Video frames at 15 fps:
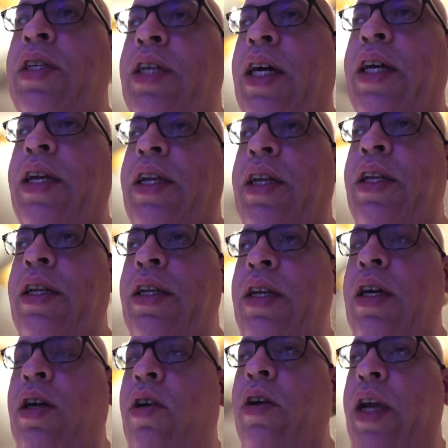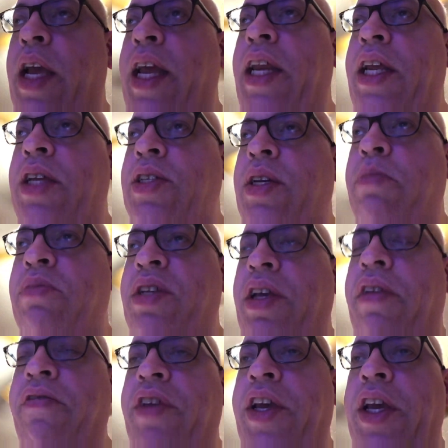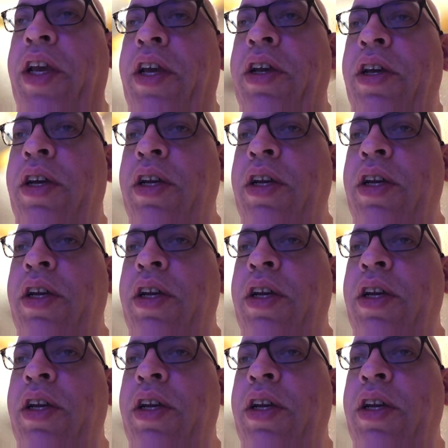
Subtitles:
dot or 80s MTV.